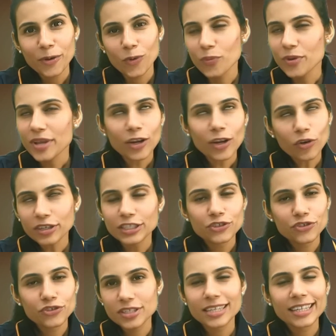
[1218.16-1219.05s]
We are not
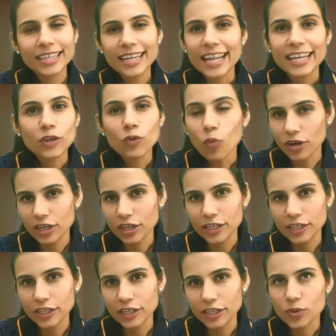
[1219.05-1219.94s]
interested in any
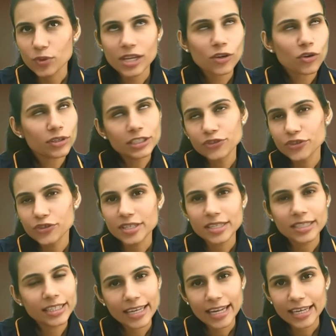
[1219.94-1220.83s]
what ifs. We are not
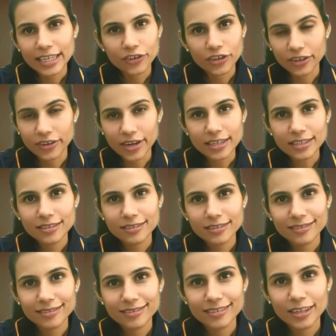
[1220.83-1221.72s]
interested in any
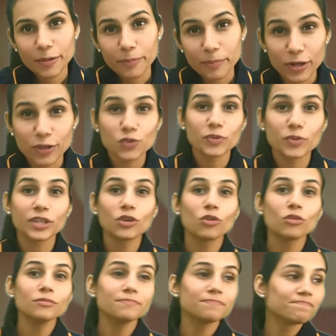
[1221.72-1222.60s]
regret, because we
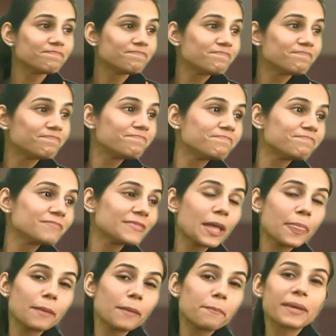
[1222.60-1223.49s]
know
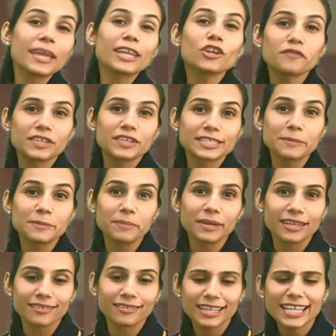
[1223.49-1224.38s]
the pain of
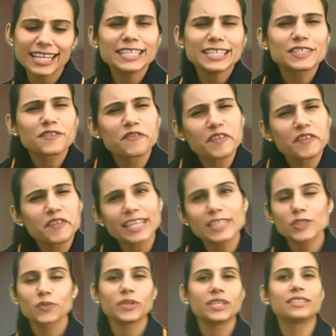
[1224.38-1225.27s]
discipline is
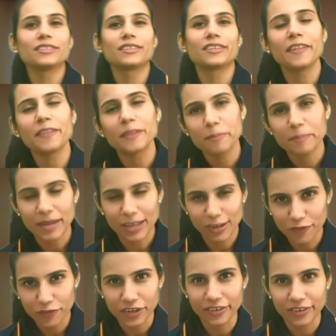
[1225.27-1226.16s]
way sweeter than the
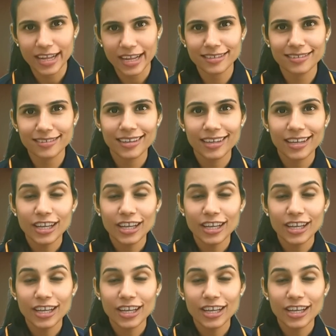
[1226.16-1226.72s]
pain of regret.